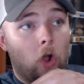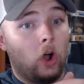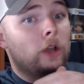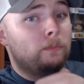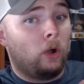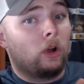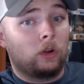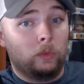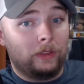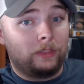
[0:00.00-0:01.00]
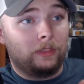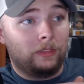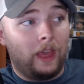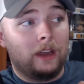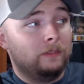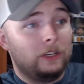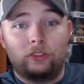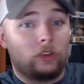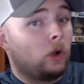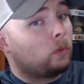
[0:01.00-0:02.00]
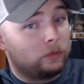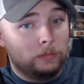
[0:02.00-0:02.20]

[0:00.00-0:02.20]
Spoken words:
on par with that of any Star Wars